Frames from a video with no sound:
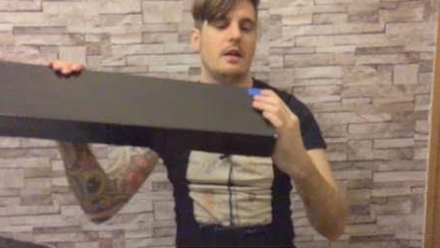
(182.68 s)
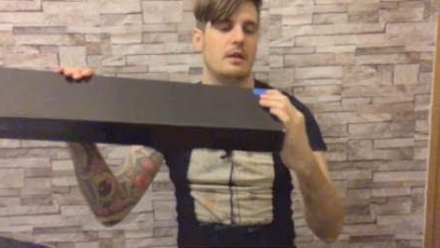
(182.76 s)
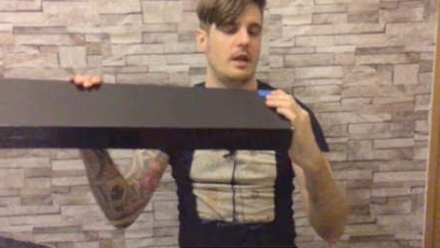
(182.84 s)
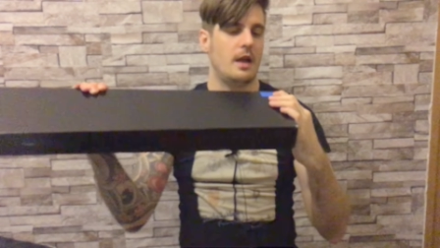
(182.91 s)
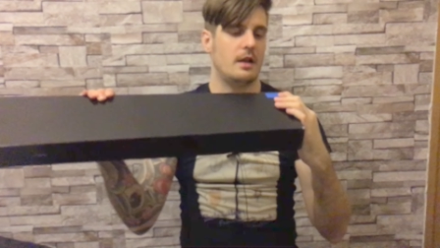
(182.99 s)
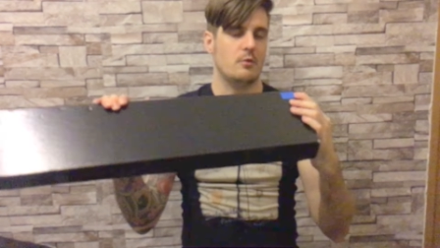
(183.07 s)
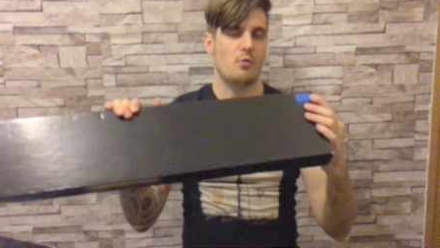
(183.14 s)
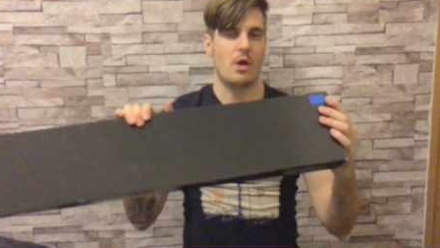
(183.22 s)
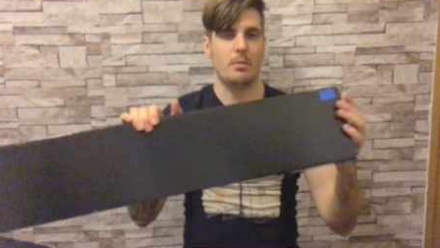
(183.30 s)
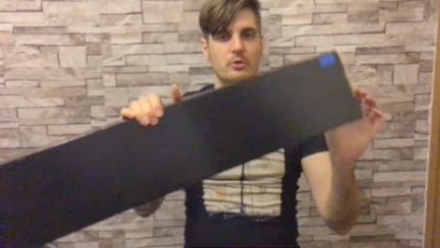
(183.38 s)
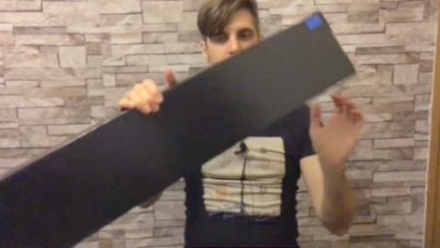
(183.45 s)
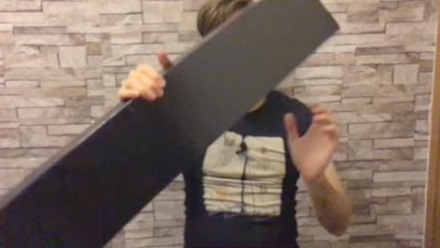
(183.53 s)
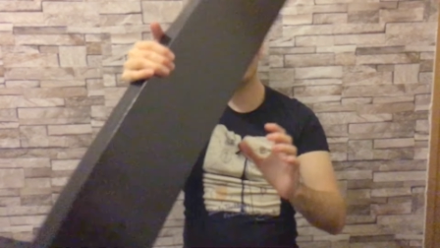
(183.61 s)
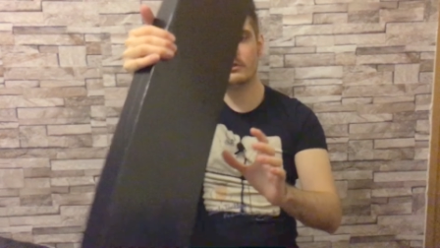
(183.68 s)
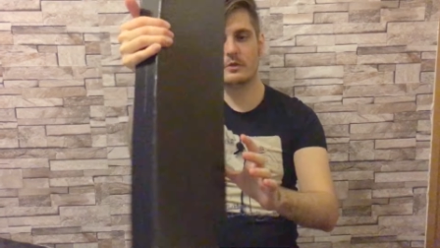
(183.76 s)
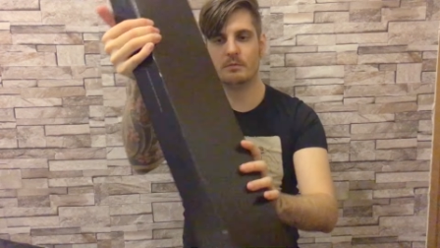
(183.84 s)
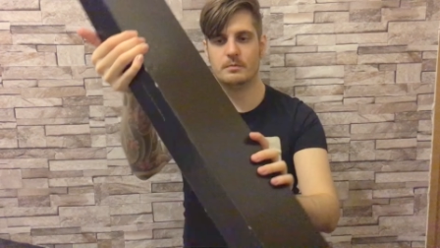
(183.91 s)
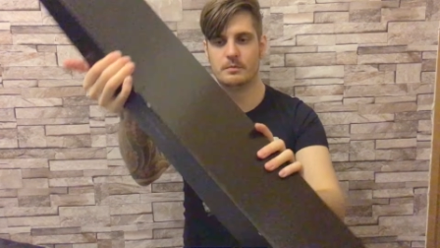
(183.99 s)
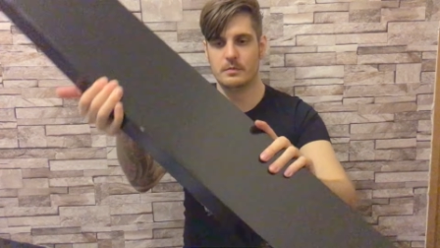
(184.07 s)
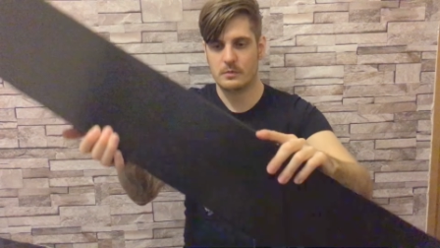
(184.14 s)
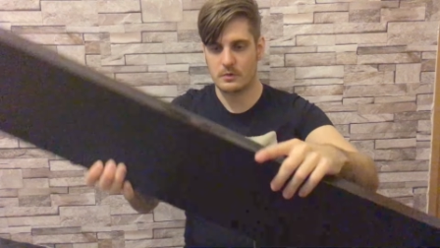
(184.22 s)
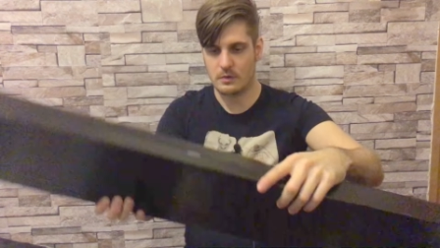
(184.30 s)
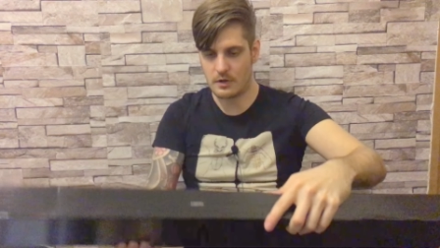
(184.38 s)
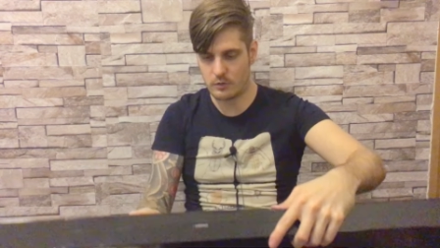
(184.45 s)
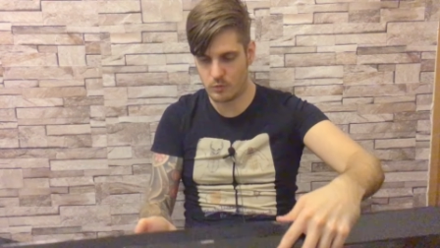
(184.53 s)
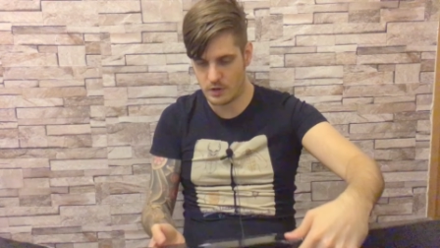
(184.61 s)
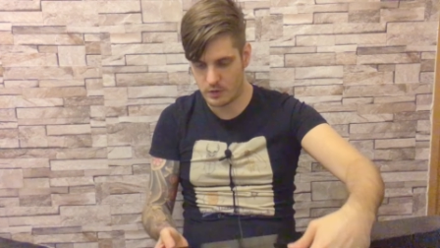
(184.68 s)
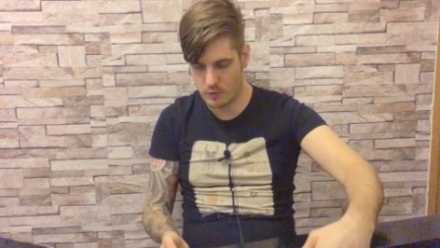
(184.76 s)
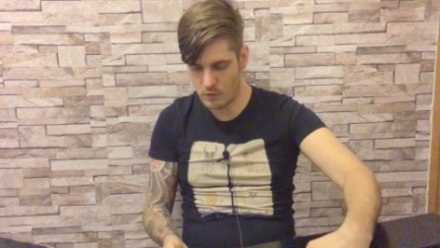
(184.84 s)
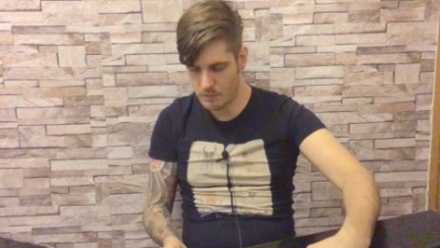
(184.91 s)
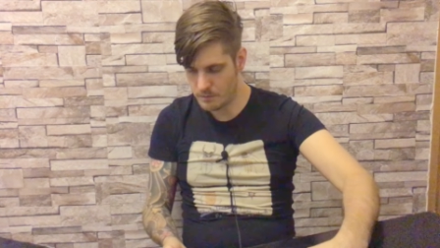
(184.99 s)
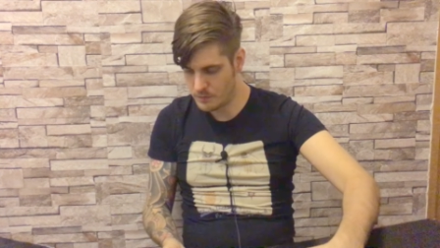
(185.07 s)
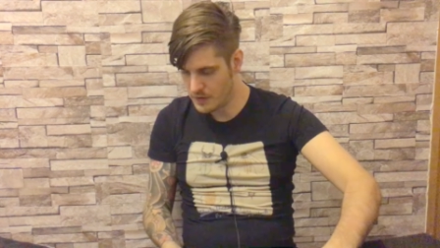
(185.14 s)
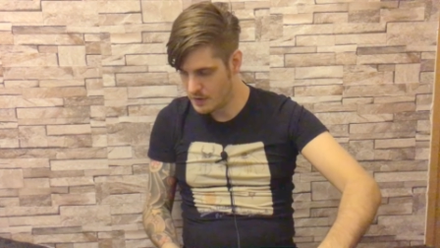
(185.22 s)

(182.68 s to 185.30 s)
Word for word: and then Rebel Chumps. So that's really cool.